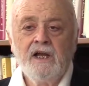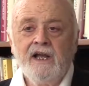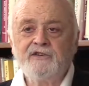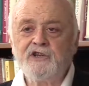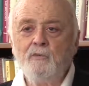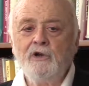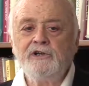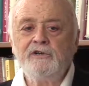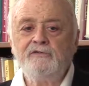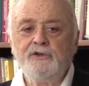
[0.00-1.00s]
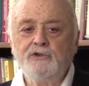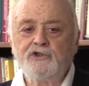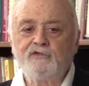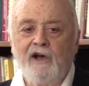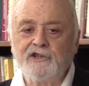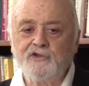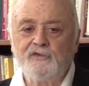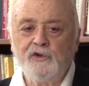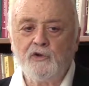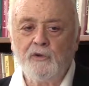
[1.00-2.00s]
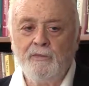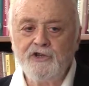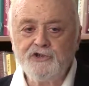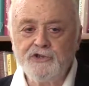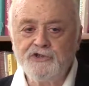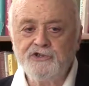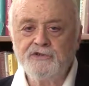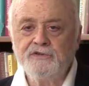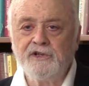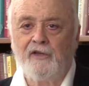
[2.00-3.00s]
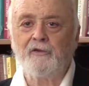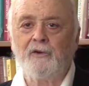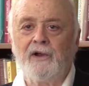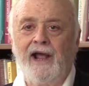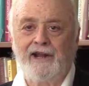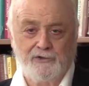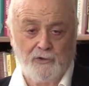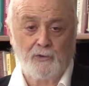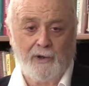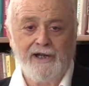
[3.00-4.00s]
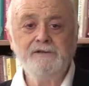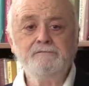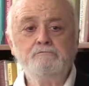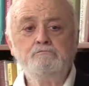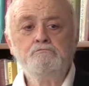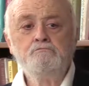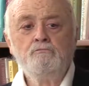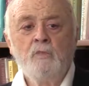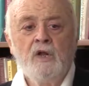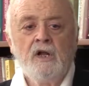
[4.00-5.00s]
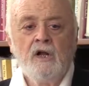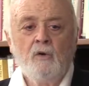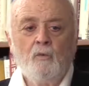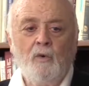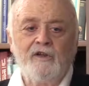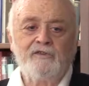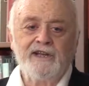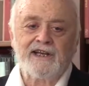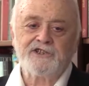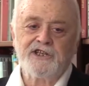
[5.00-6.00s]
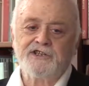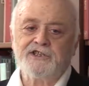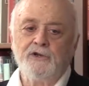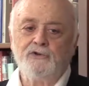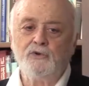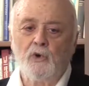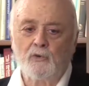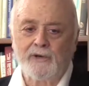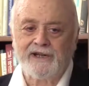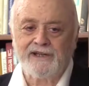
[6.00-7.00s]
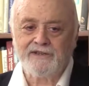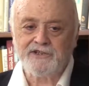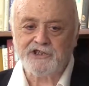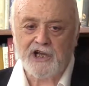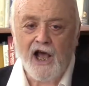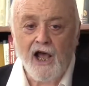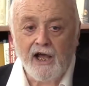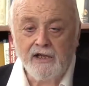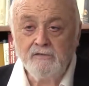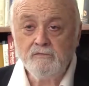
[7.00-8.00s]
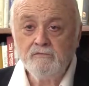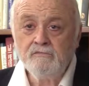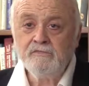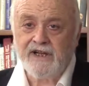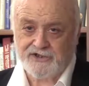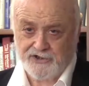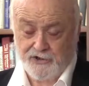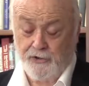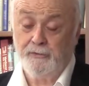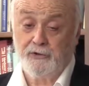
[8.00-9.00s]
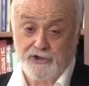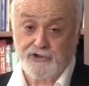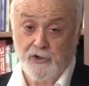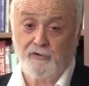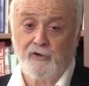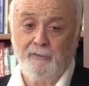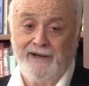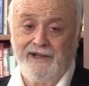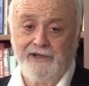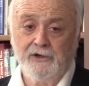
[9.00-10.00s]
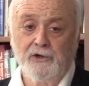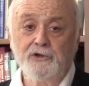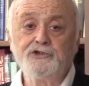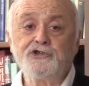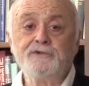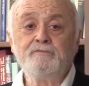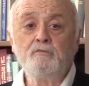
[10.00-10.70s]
If someone confused fossil fuel emissions, another annual rate, with the excess CO2 already in the sky, its accumulation over many years,